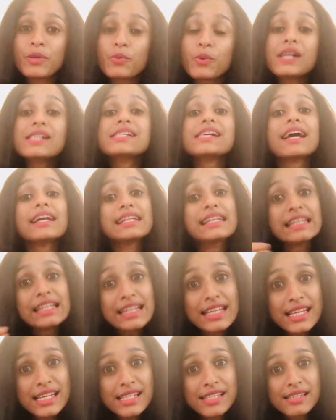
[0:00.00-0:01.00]
in words, at
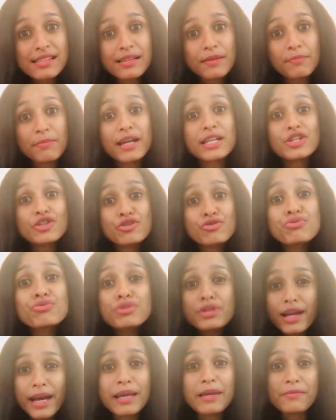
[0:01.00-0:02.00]
least by 2
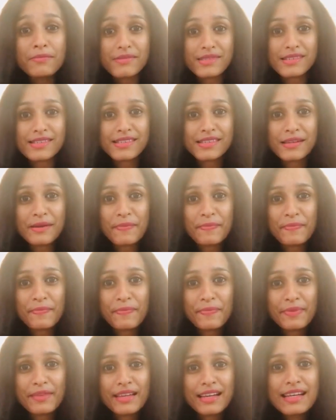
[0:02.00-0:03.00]
times.
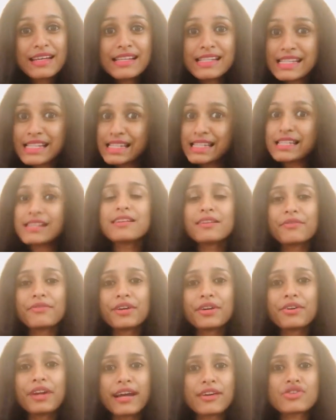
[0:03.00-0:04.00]
Still,
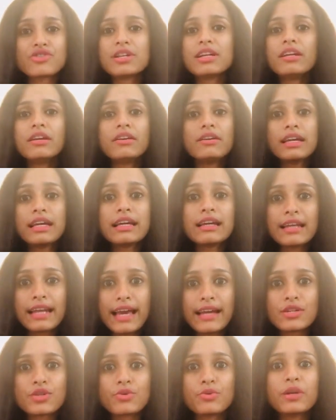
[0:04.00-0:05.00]
we could actually
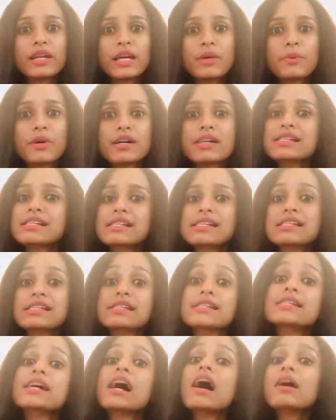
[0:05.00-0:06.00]
recollect only words that
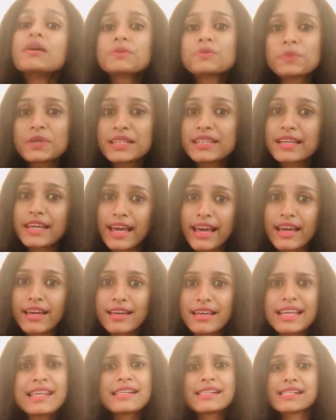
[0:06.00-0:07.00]
start with
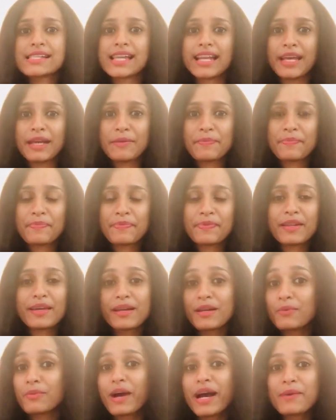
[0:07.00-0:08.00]
K easily.
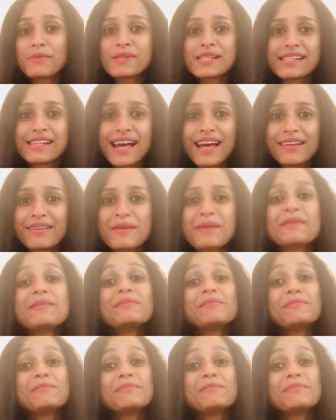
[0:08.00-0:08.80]
And why was that?